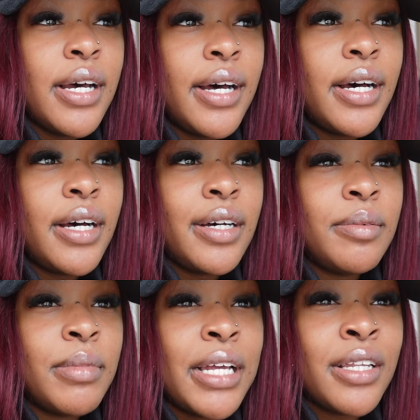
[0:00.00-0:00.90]

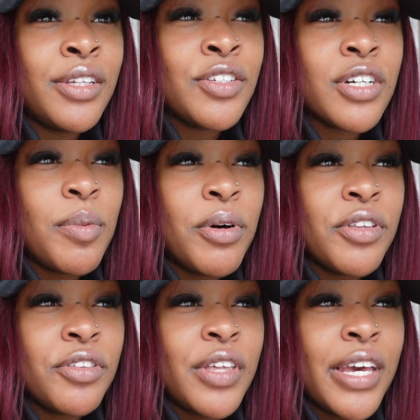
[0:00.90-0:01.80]
there's a couple
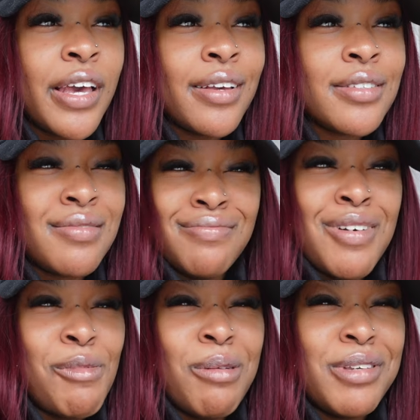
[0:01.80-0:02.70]
other things. My
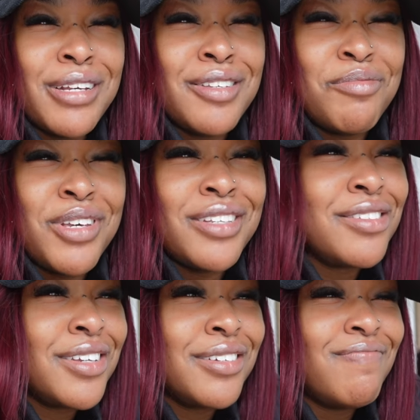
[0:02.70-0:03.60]
mom texted me and
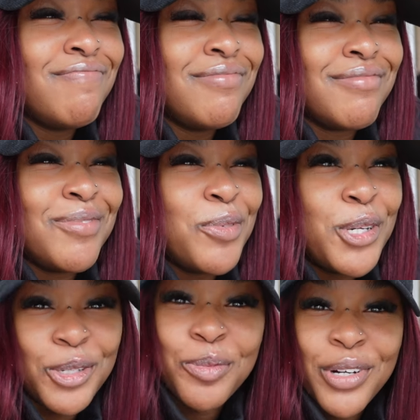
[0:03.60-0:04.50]
said, what
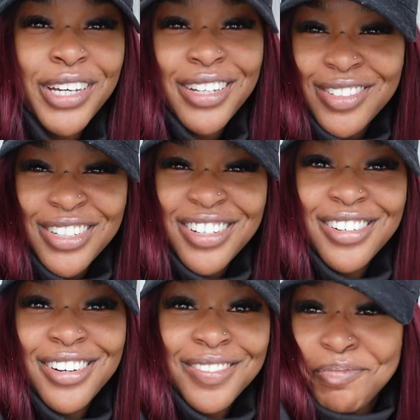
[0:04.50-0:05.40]
are you bringing to
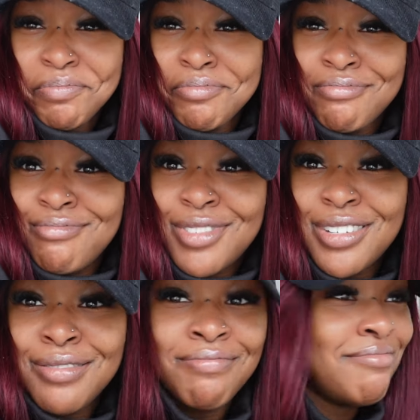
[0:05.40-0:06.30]
dinner?
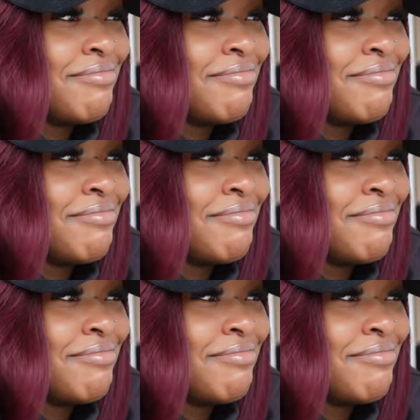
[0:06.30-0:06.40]
Said,